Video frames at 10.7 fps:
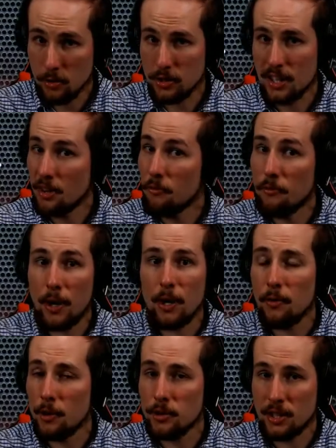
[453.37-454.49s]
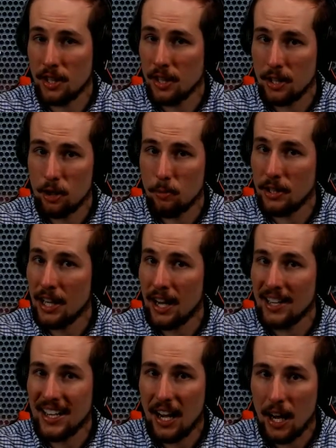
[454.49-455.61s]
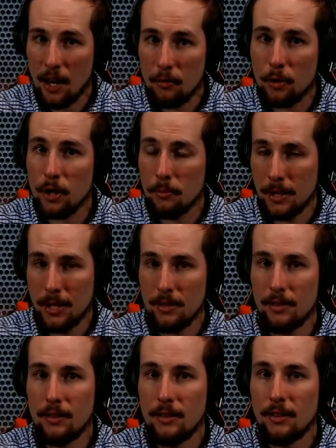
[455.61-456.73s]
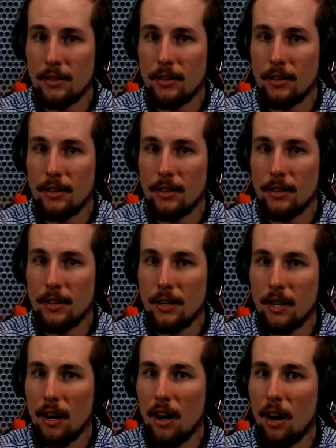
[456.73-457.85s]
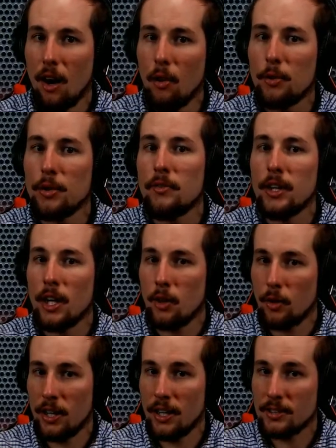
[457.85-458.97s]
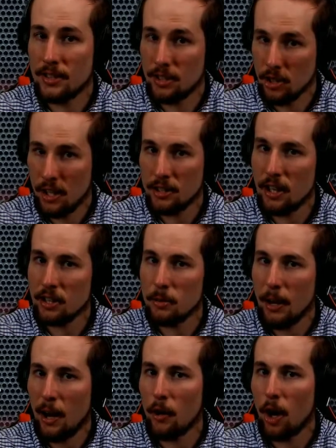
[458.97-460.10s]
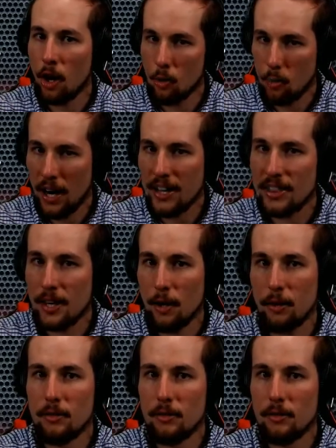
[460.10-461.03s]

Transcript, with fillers: sin, the very first sin that humankind ever committed, all three of the ingredients that John talked about are right there.